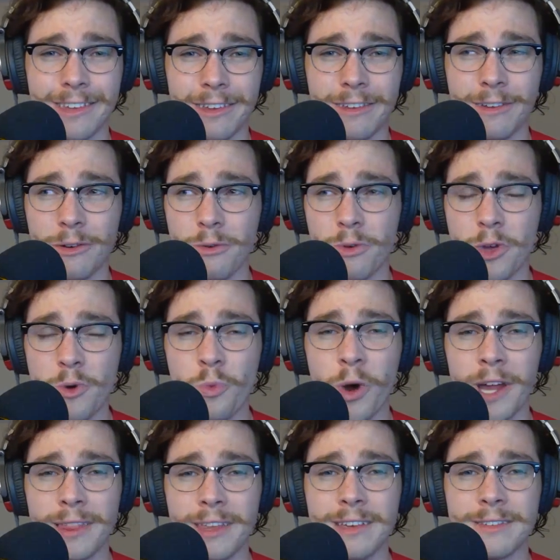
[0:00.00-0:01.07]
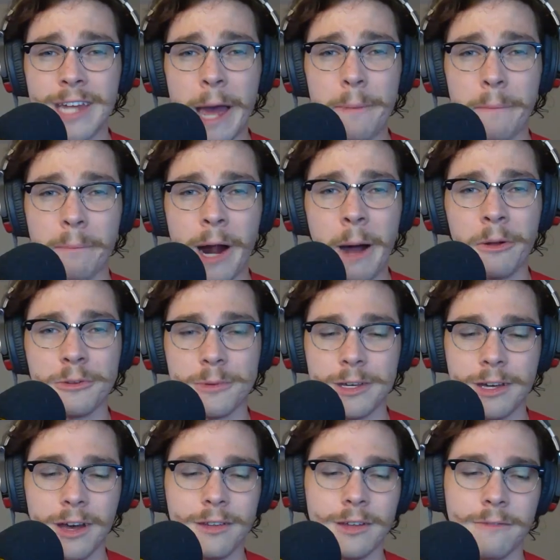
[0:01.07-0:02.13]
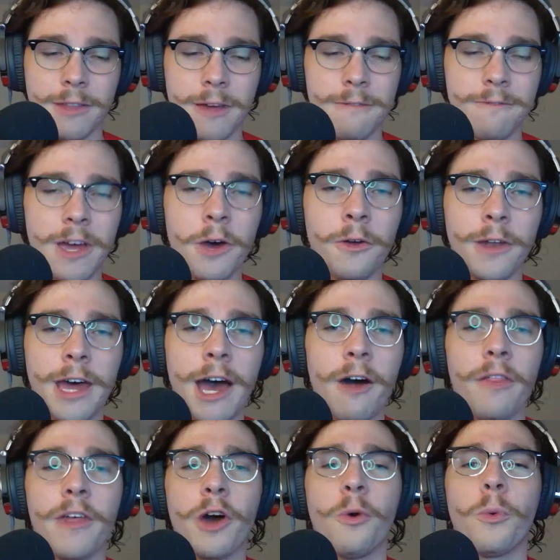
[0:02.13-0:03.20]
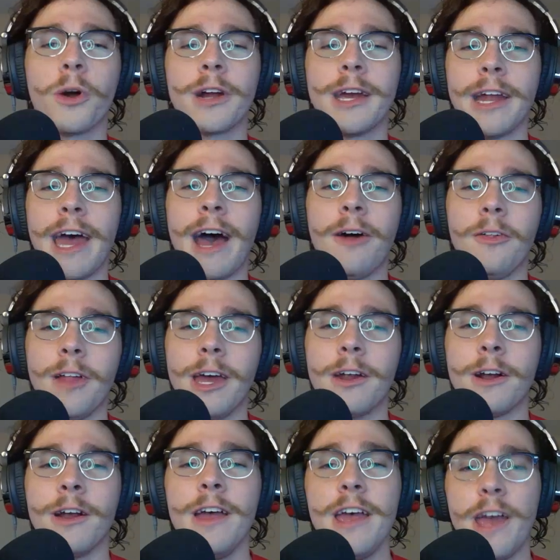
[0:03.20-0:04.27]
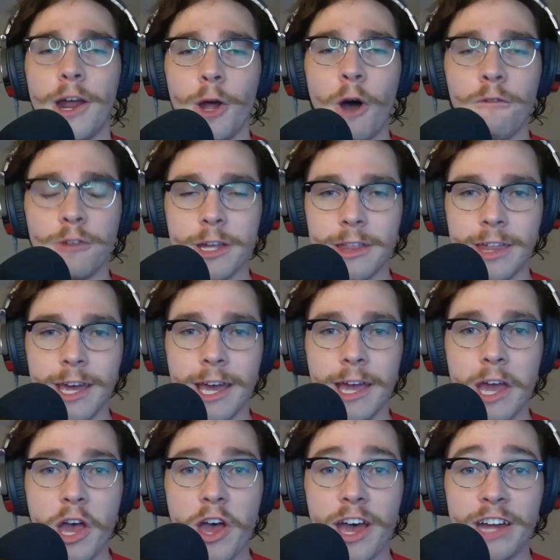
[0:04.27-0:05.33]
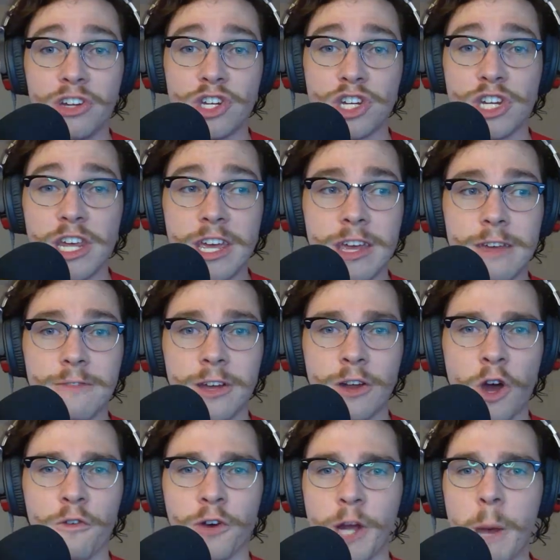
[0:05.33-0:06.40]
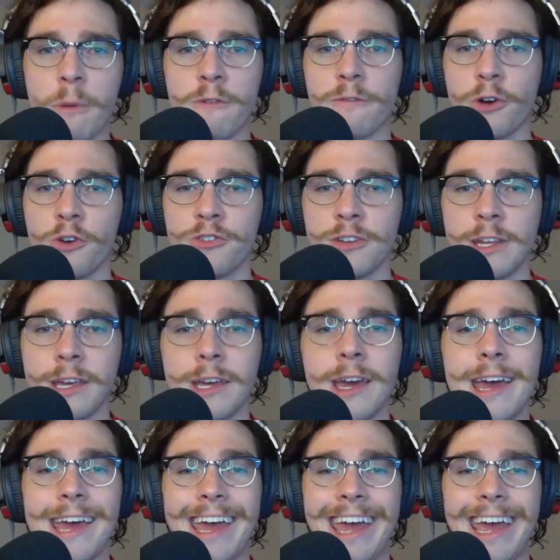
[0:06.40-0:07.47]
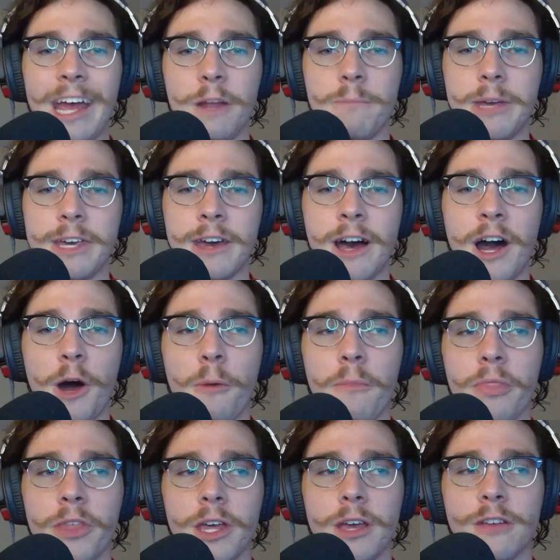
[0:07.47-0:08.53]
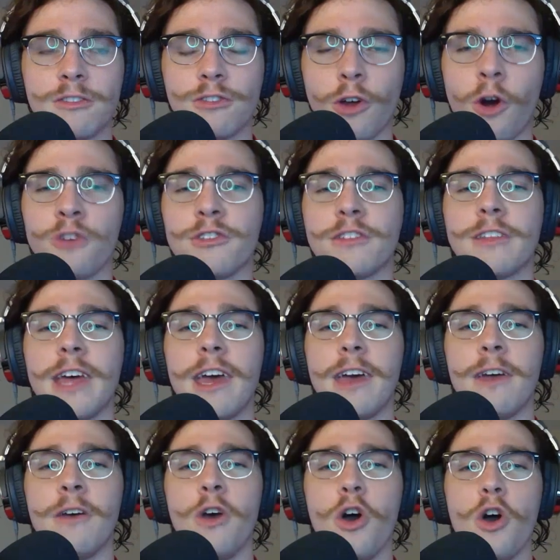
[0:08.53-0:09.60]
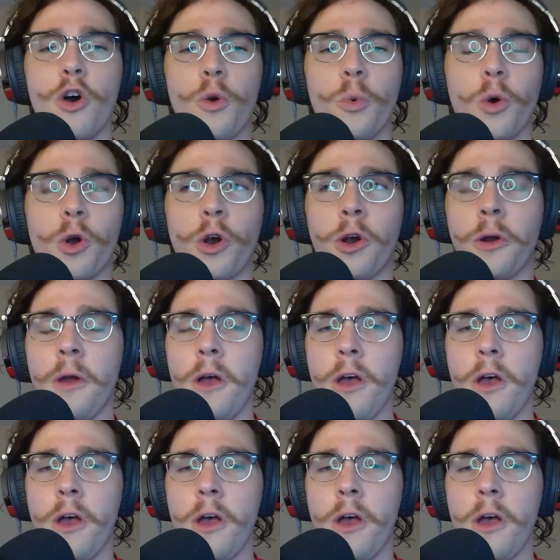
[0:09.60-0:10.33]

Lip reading: You want these type of problems because if they fail now, they'll work it out later, and hopefully they achieve and overcome adversity and become the stars that they were